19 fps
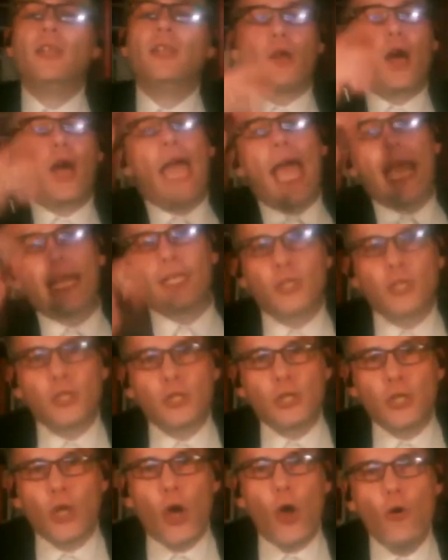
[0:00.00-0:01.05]
So I had
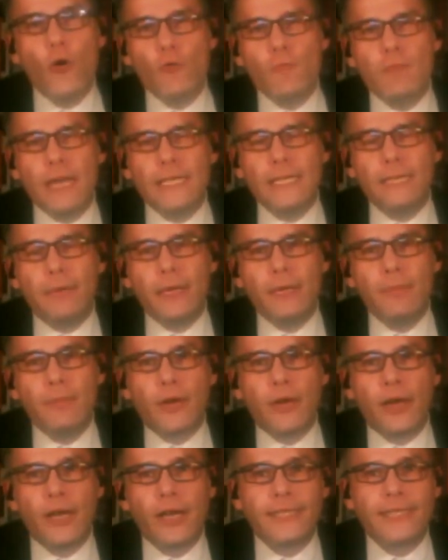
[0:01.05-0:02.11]
so many people going,